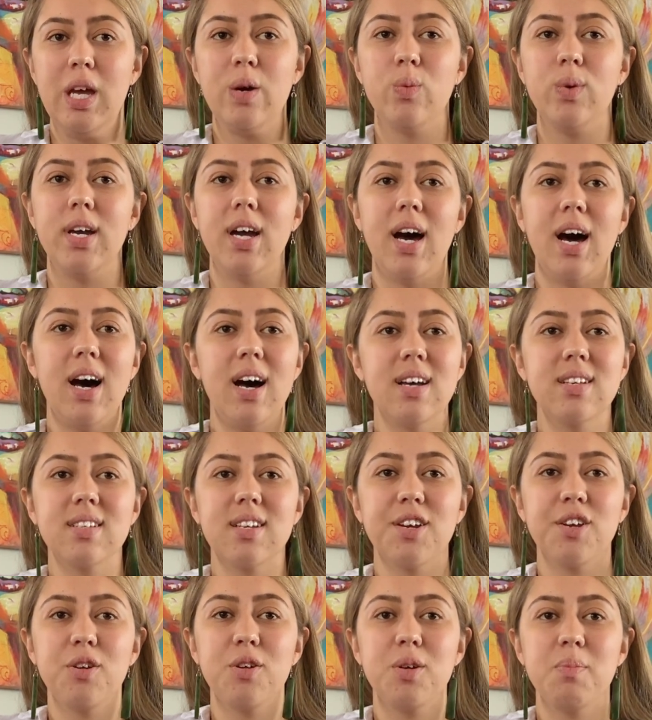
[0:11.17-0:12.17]
We are
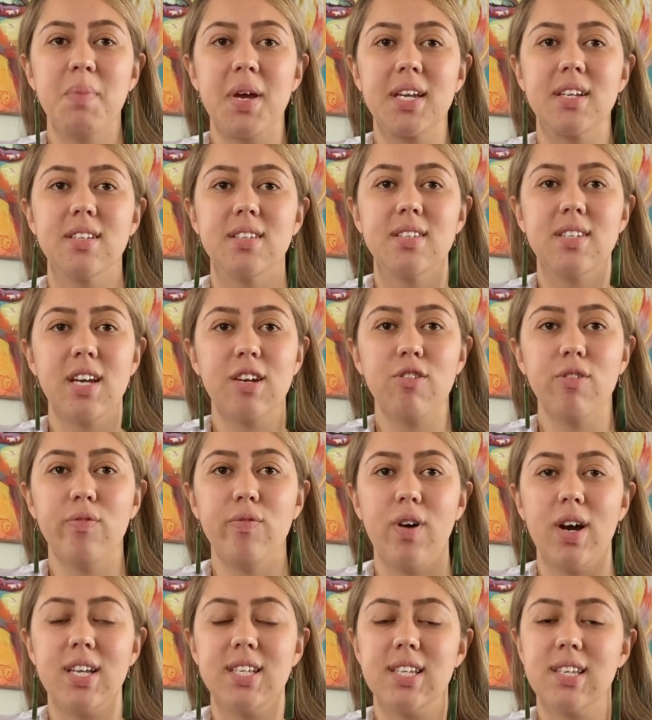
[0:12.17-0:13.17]
asking you to make a
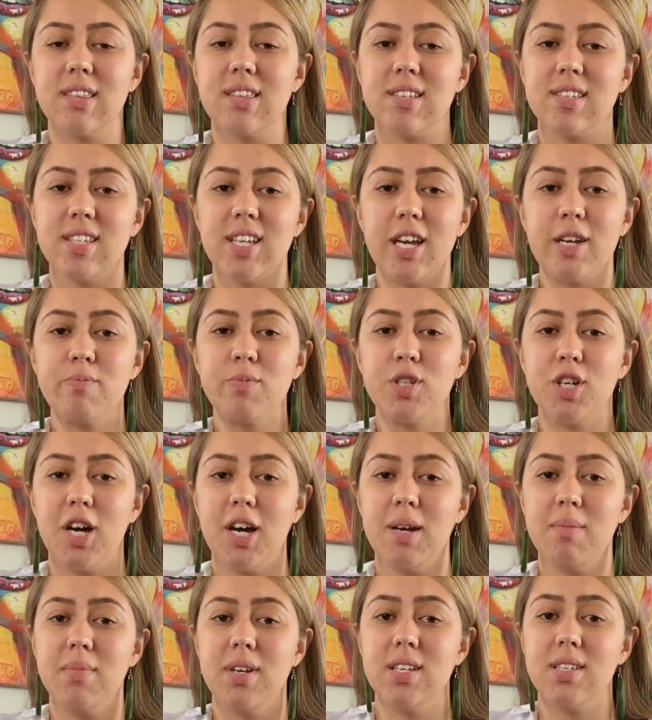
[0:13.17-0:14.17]
sacrifice at the same
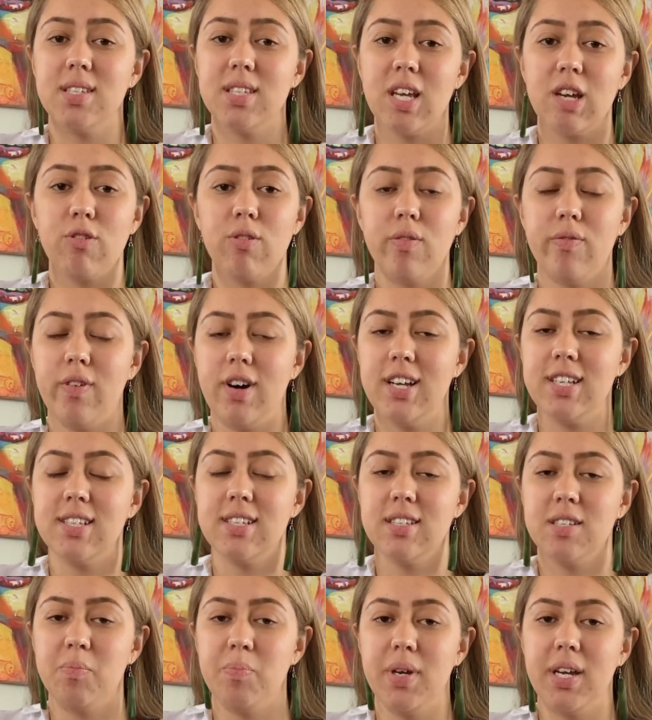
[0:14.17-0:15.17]
time as
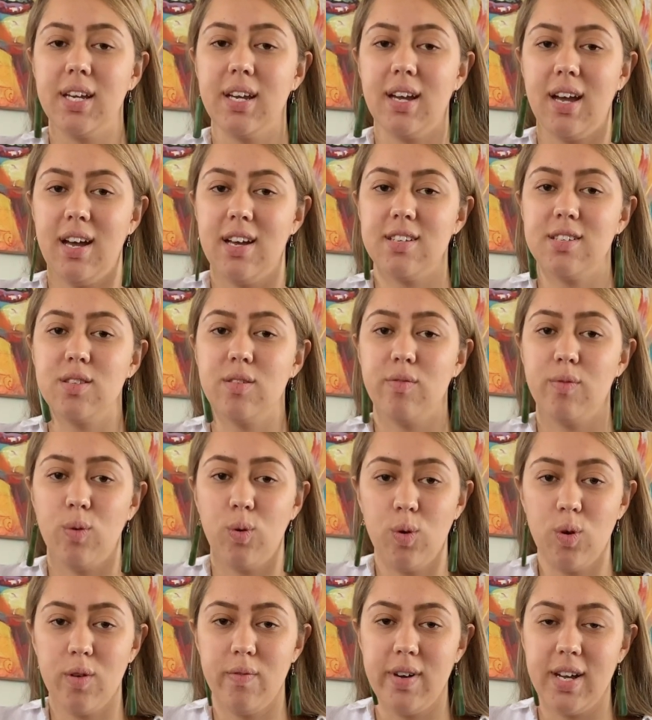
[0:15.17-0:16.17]
sacrifices are being asked of
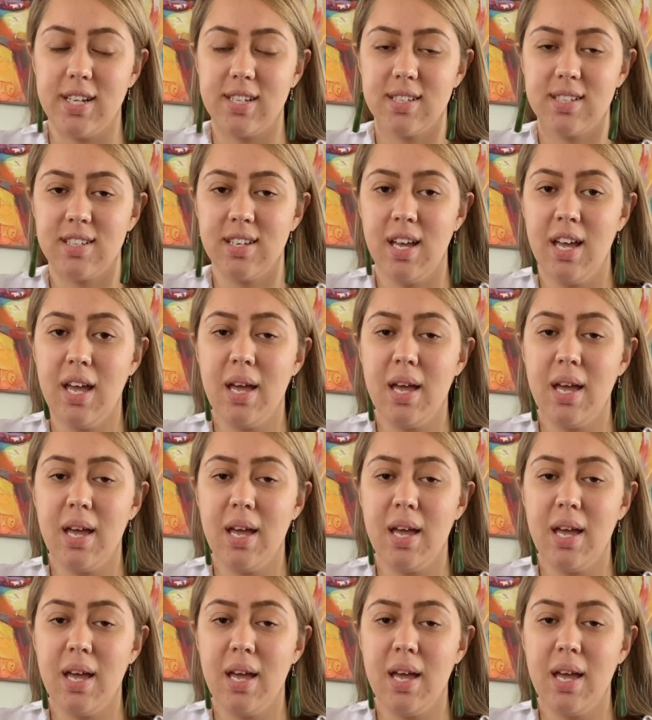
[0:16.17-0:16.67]
all of us,